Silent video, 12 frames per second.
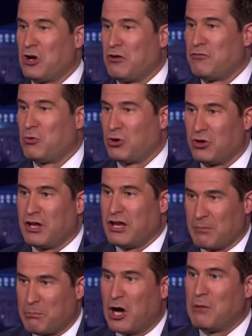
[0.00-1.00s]
called for
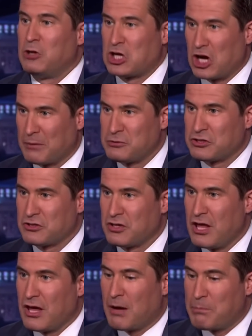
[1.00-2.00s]
in a public option,